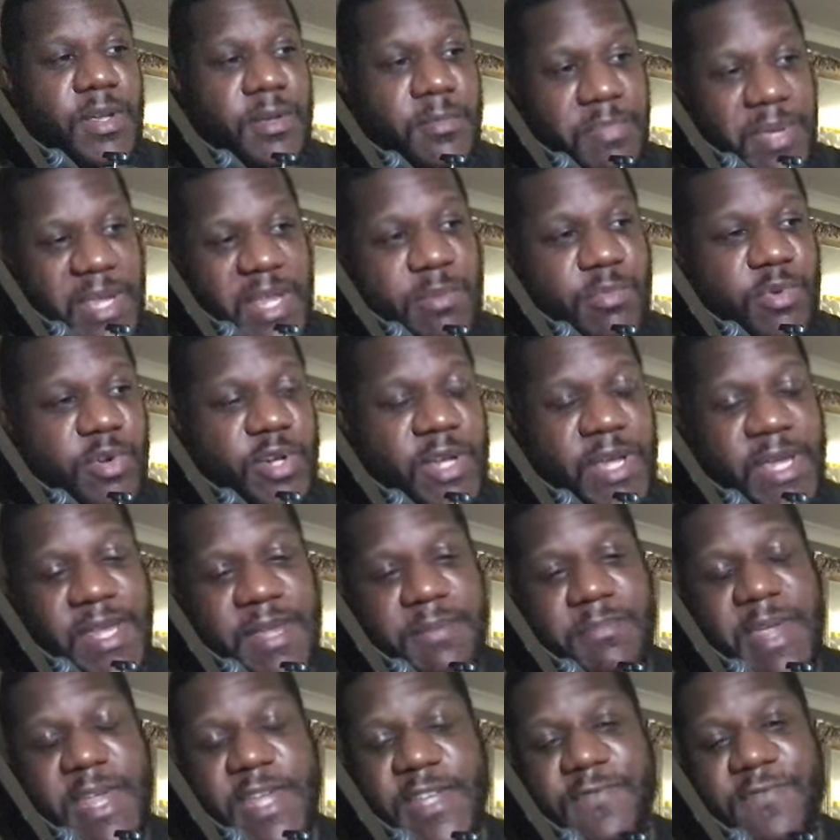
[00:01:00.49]
people that he
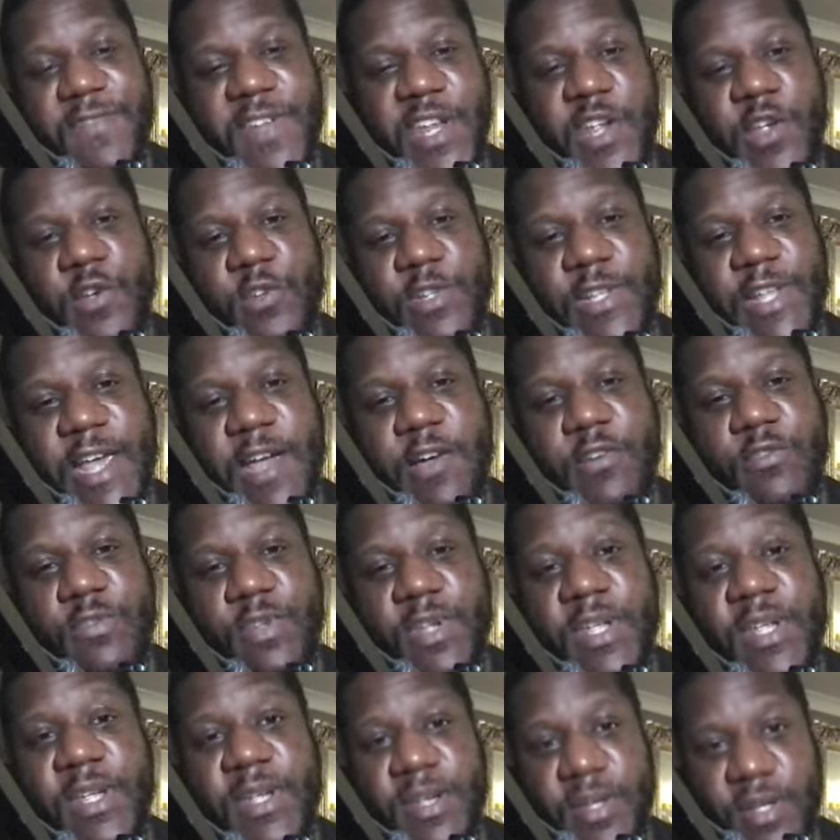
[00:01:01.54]
makes videos out
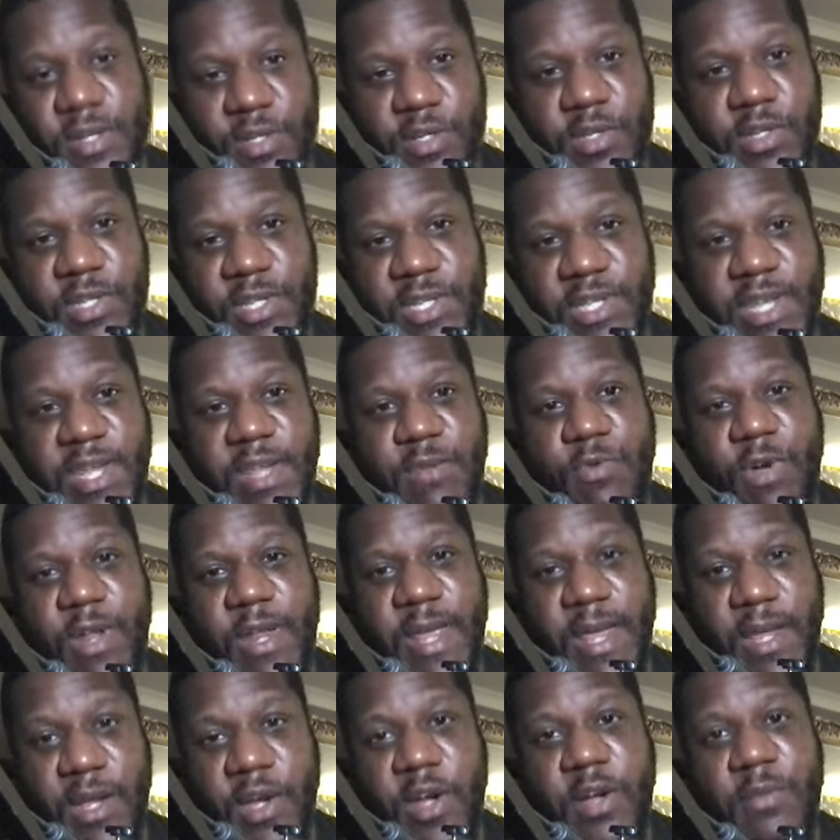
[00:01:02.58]
to see what
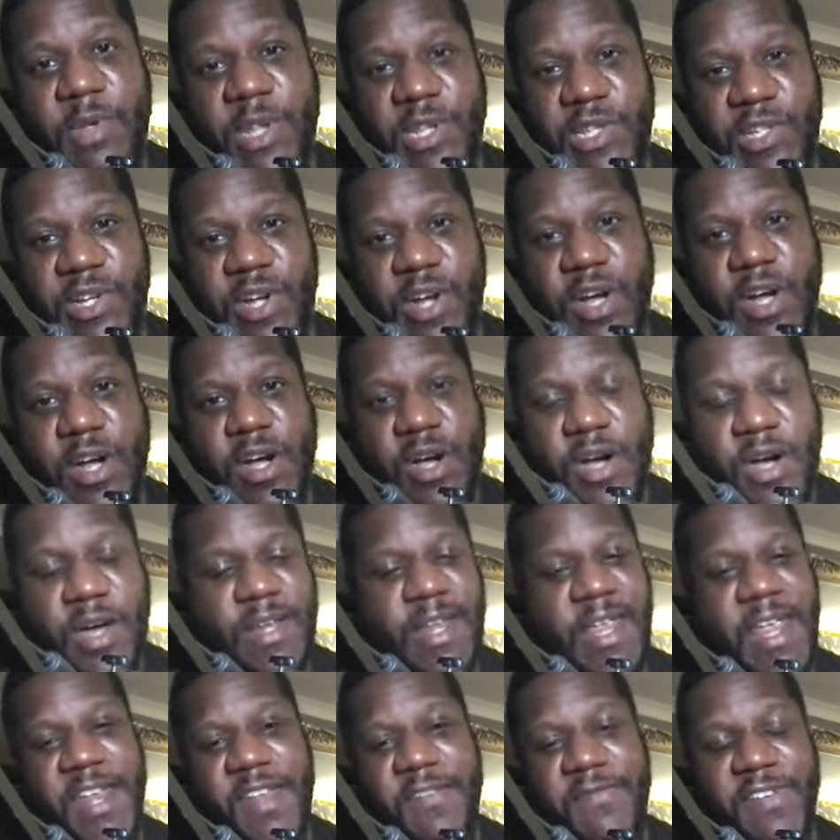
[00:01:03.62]
their comments are on
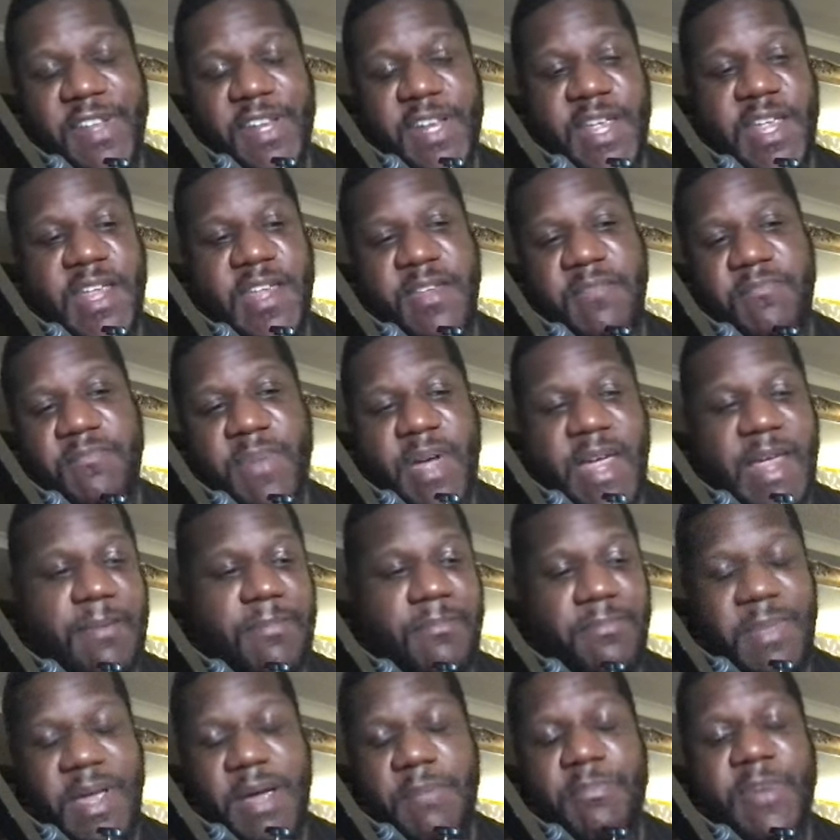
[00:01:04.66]
anything that he
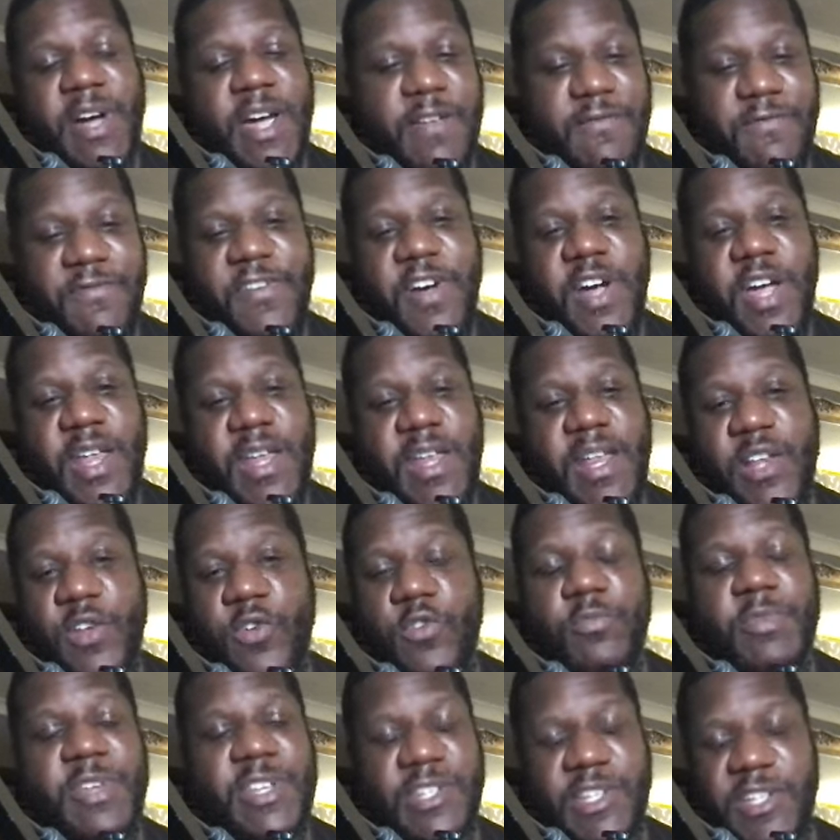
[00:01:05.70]
might find a little
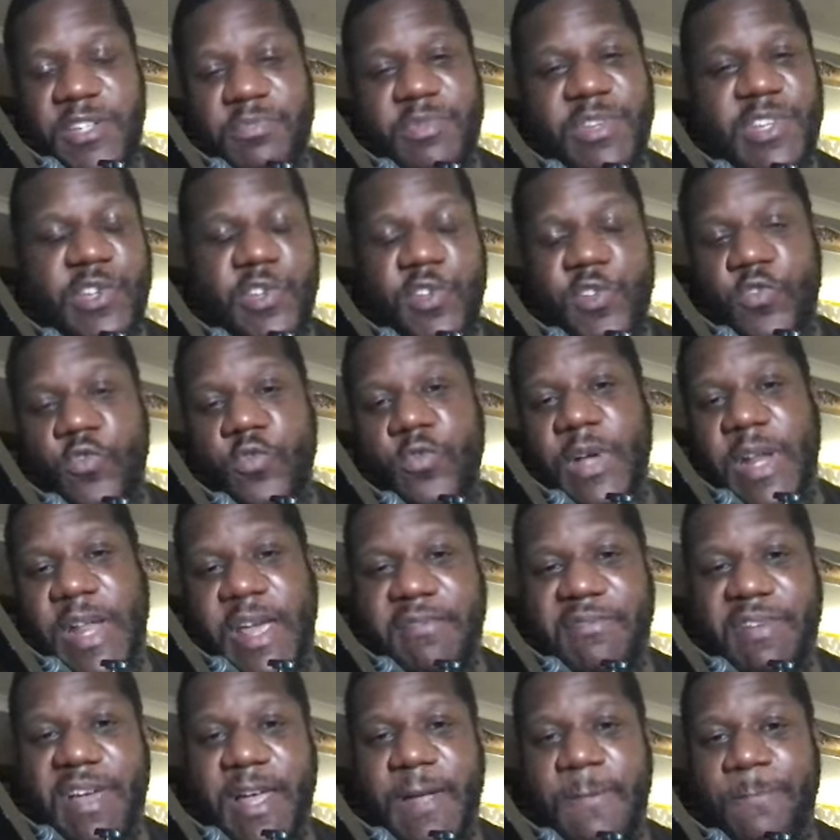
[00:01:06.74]
bit suspicious or
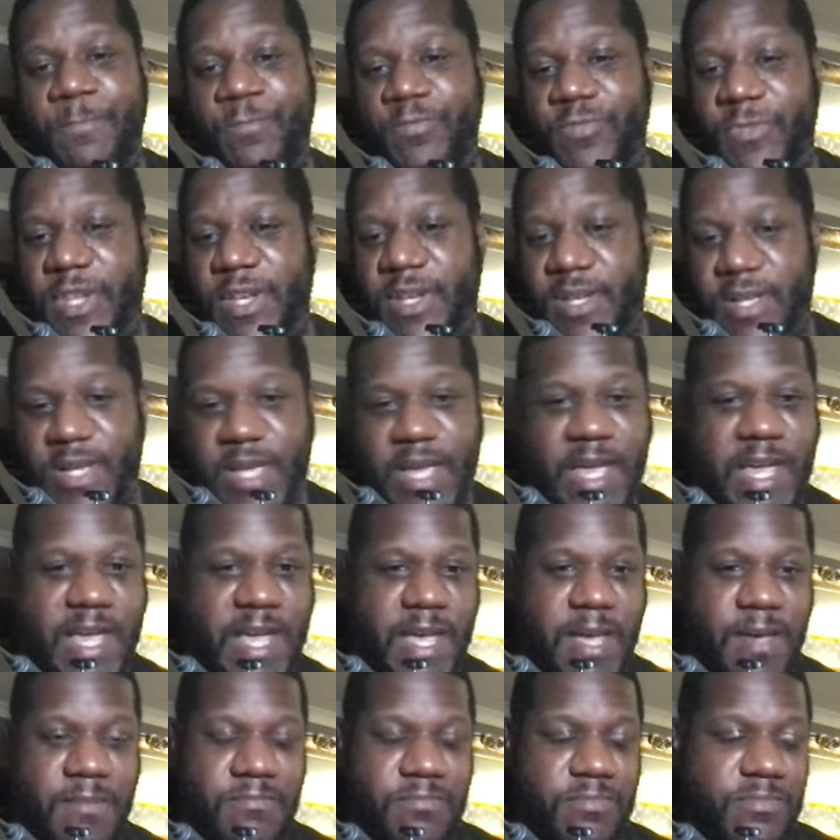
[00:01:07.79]
whatever. Zach
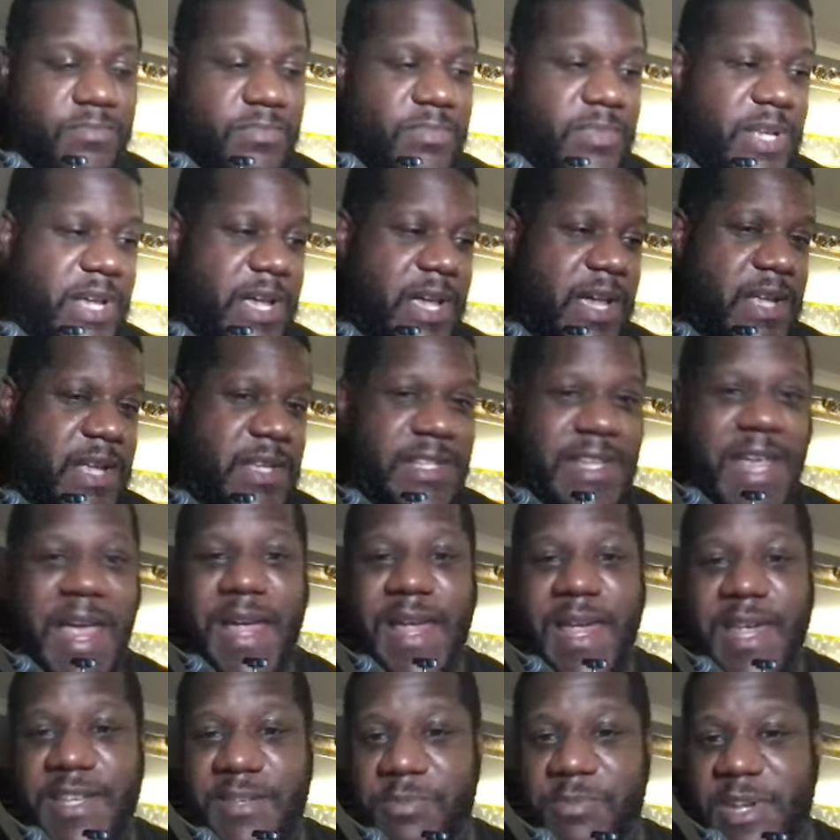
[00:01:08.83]

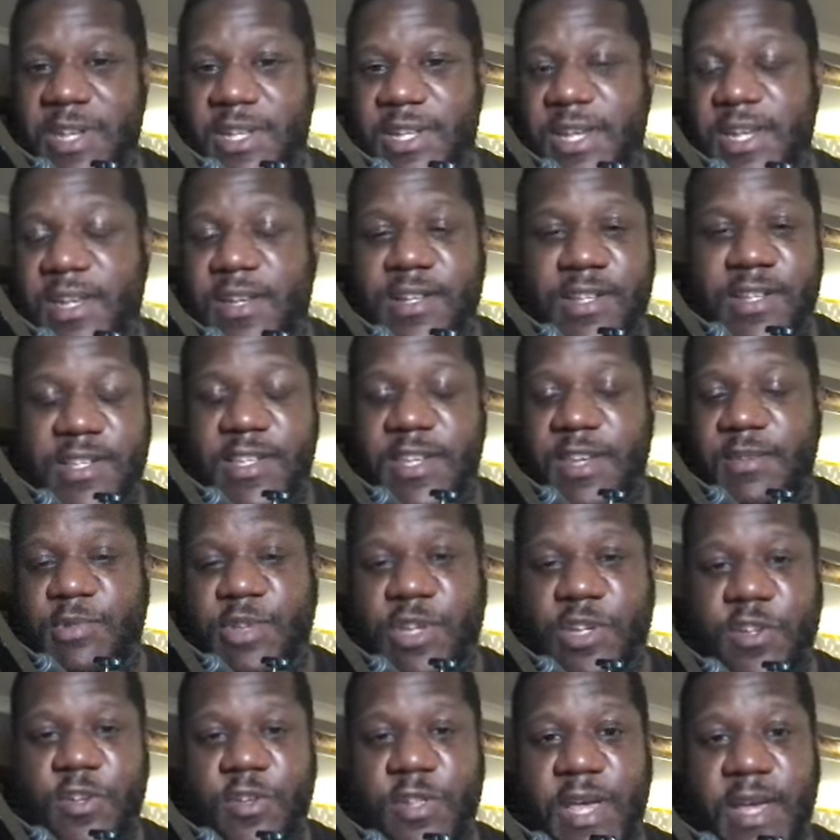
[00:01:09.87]
XBT doesn't seem to
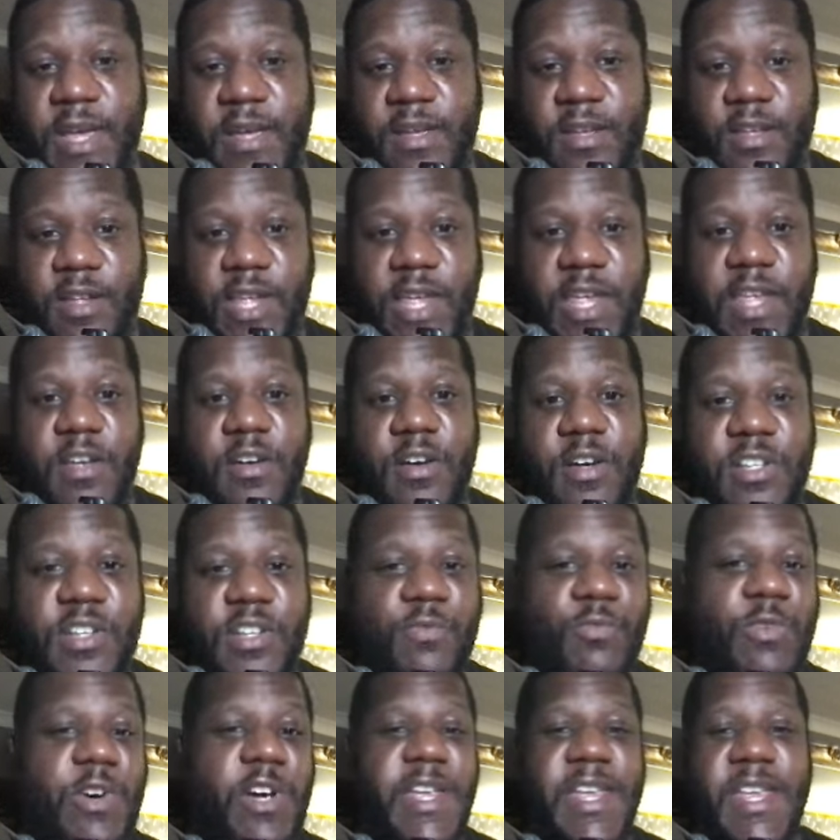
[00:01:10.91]
do that, okay, guys. So
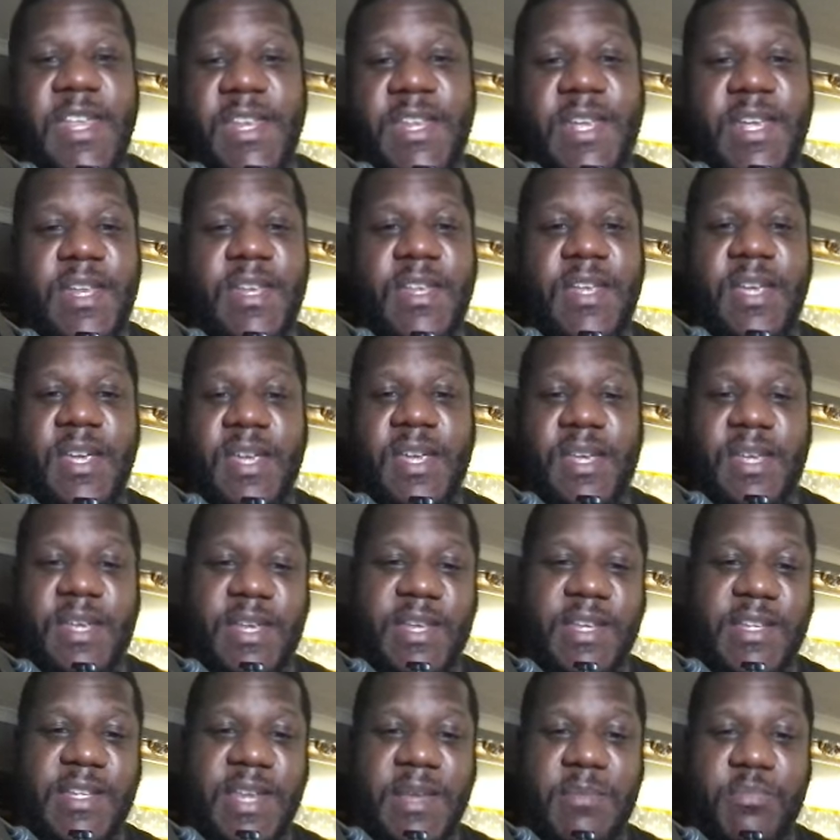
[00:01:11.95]
what he did
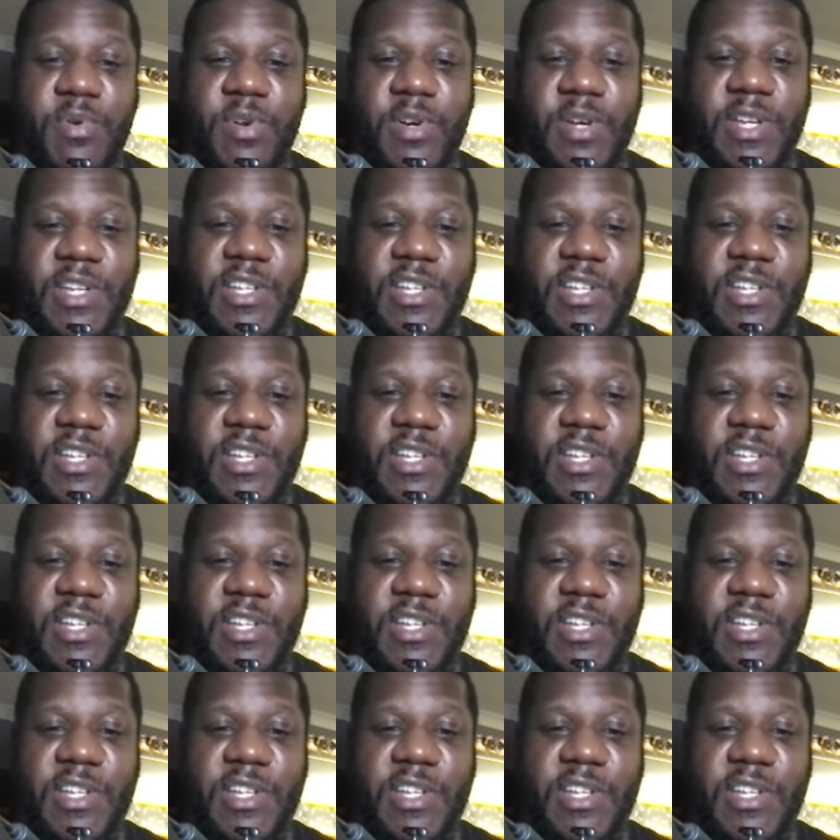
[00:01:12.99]
is he put this